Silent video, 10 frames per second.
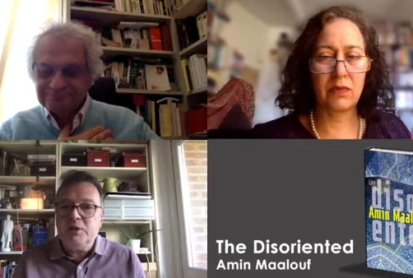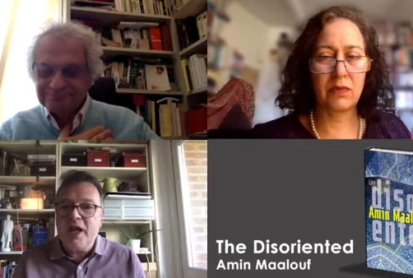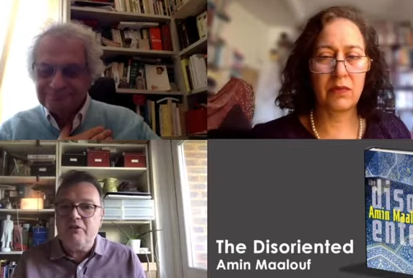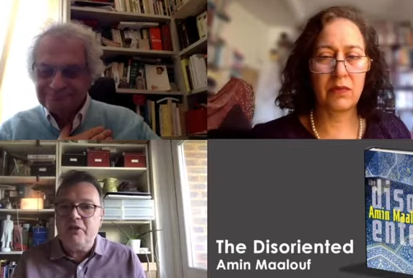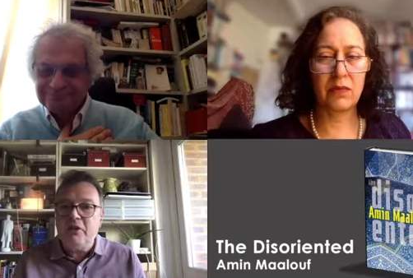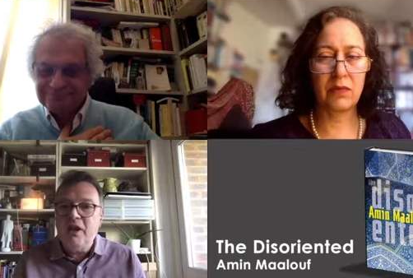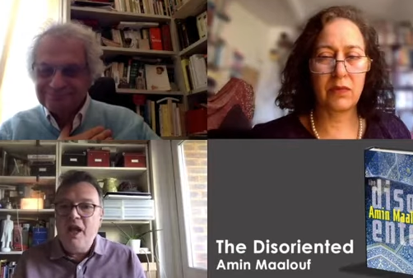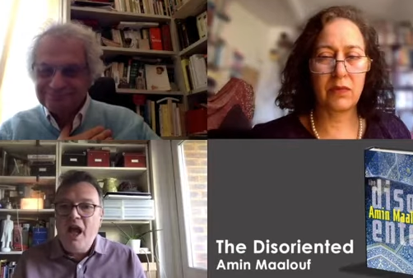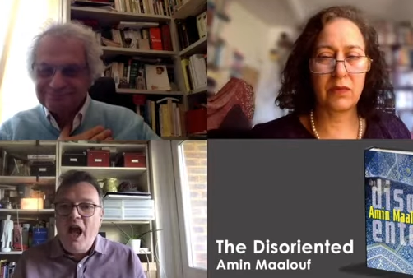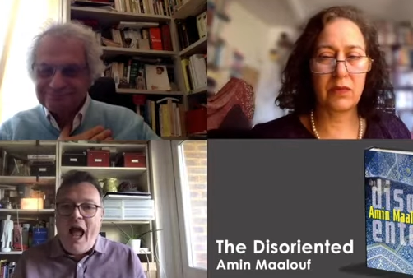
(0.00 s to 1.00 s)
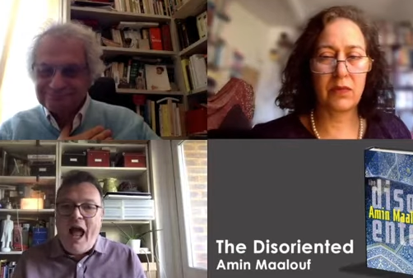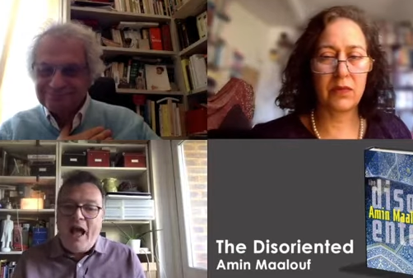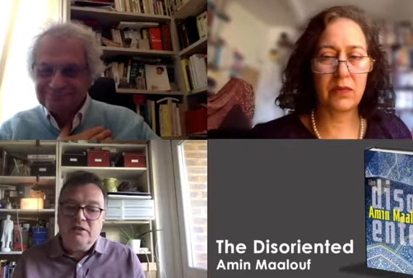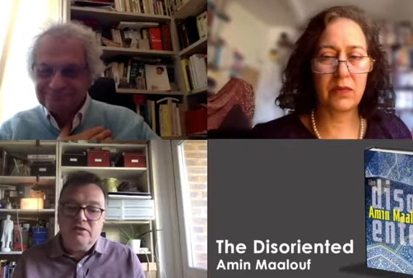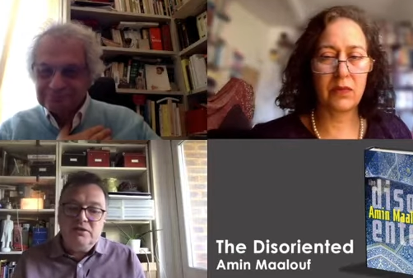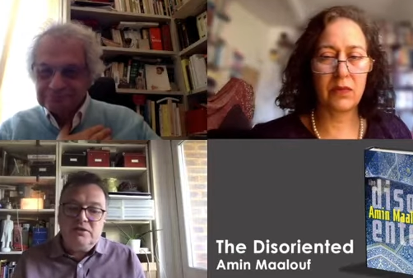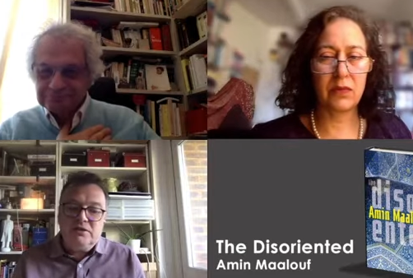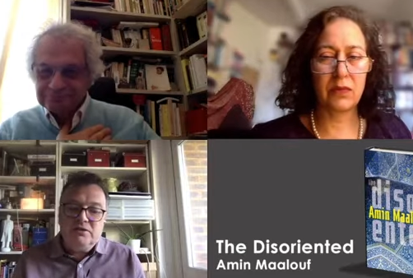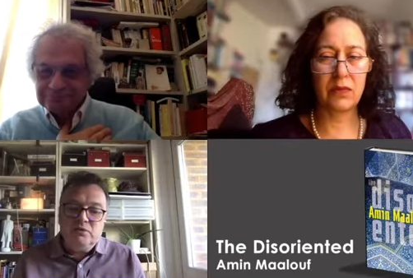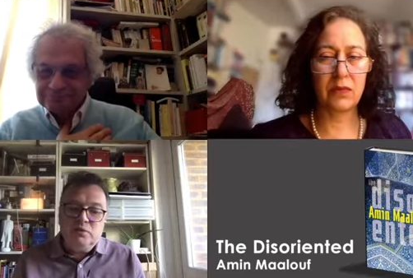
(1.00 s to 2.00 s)
Speaker 1: whatever. And
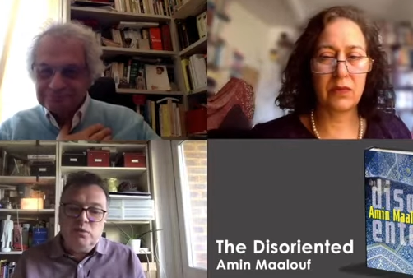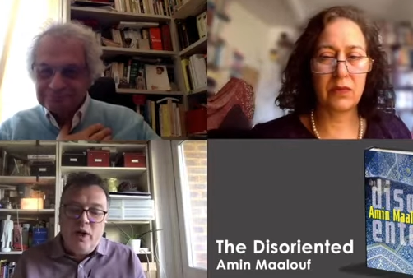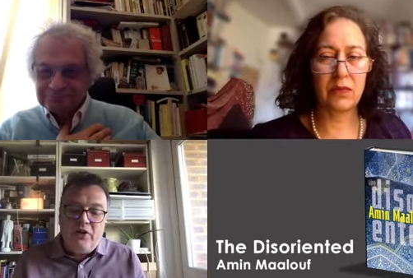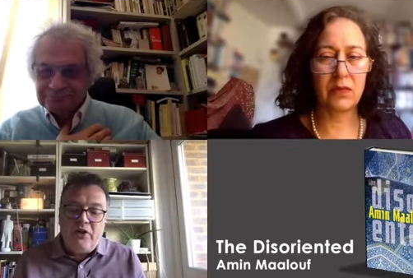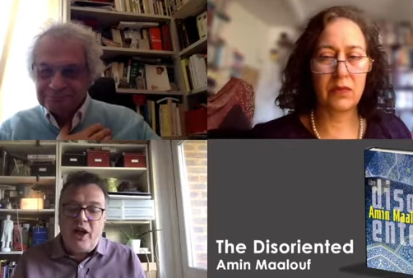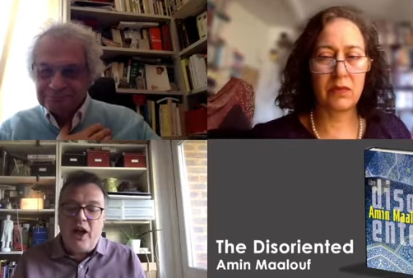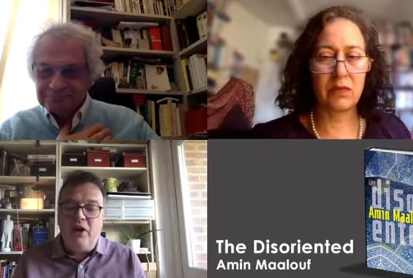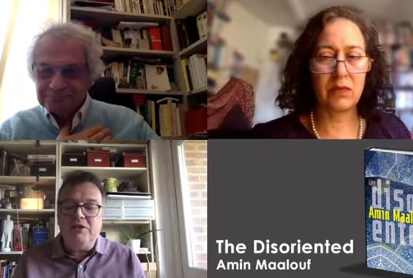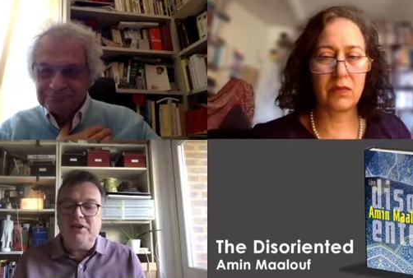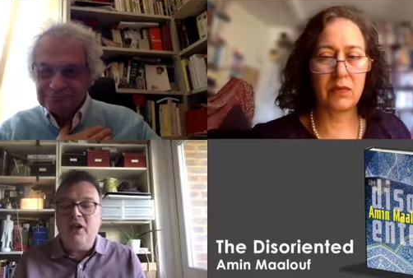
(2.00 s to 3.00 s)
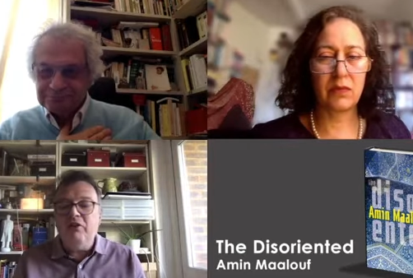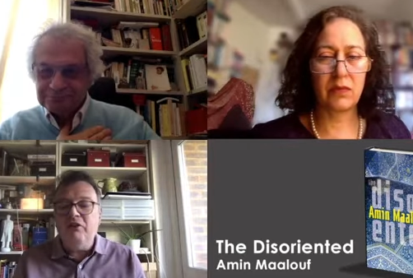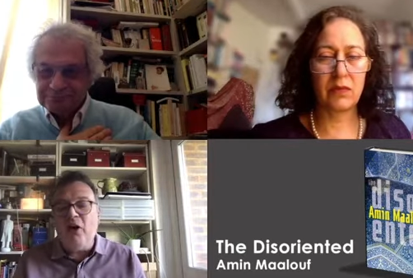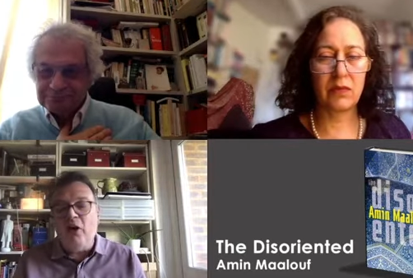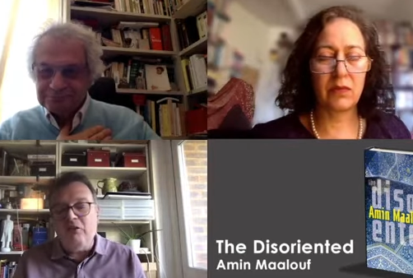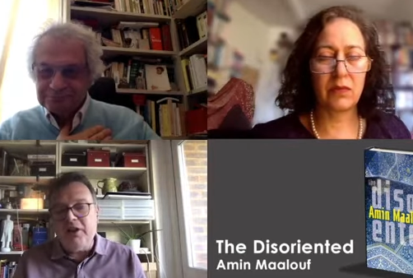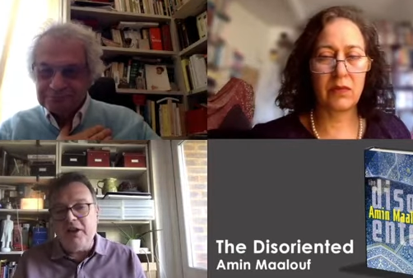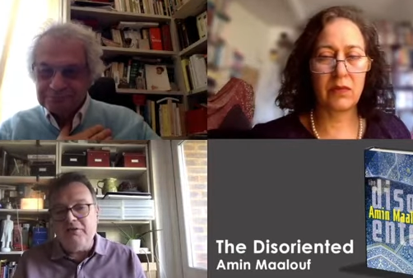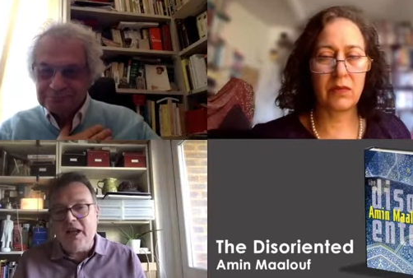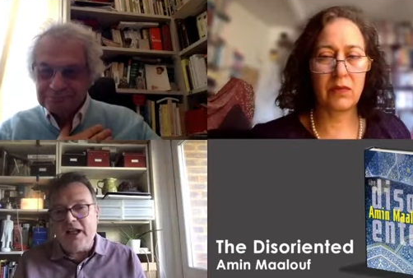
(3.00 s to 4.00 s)
with the closing of, of the
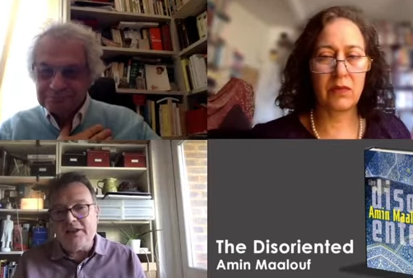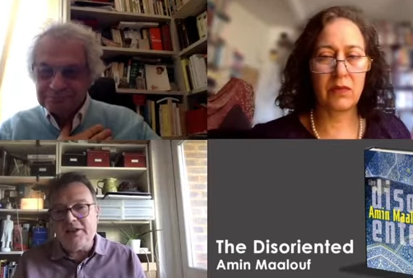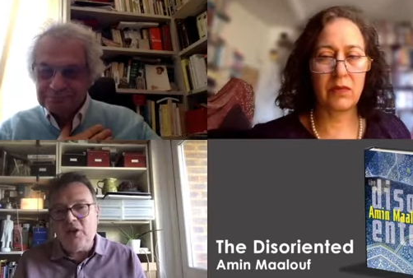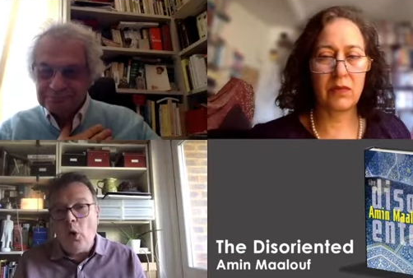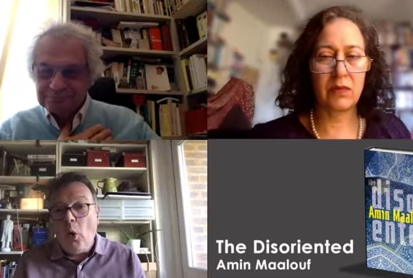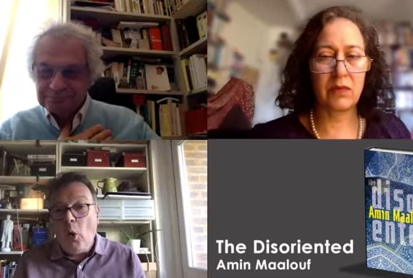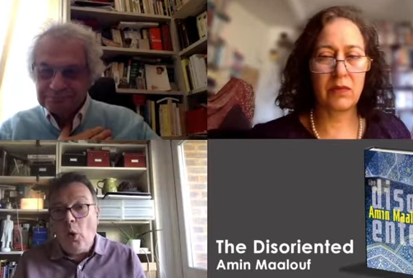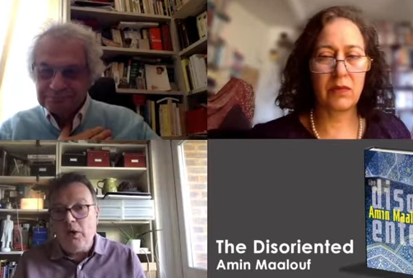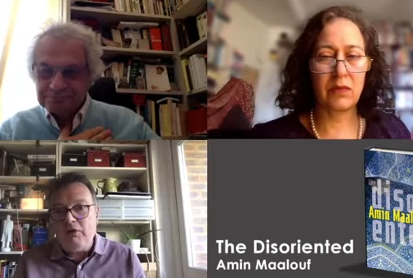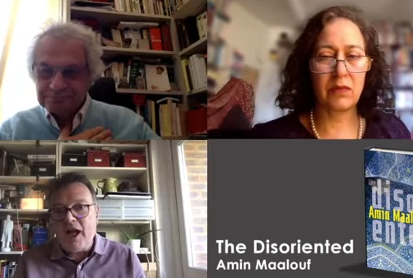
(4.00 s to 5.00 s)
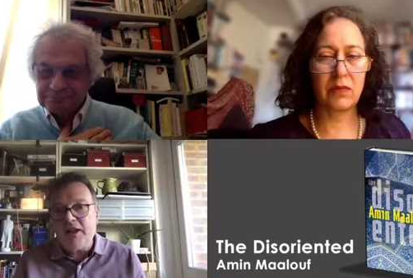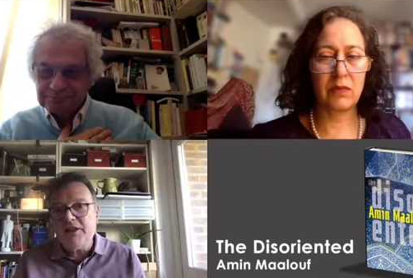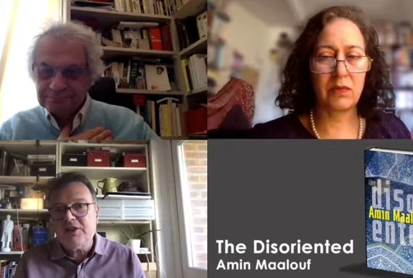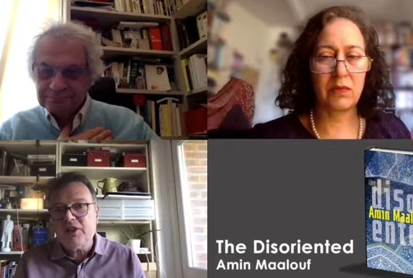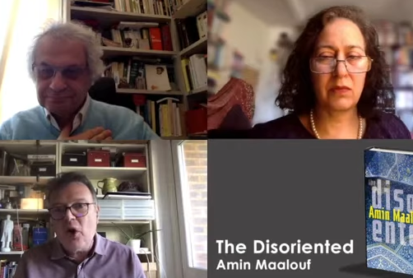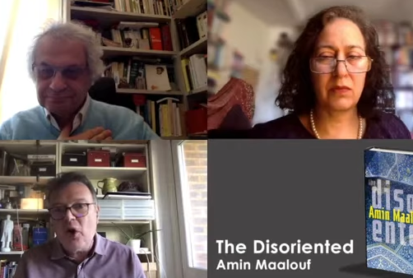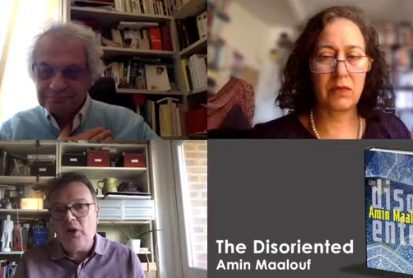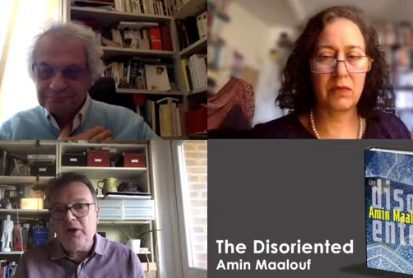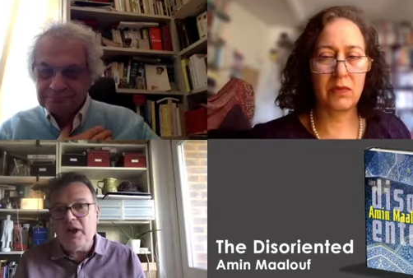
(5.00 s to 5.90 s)
Levant, all of that has gone.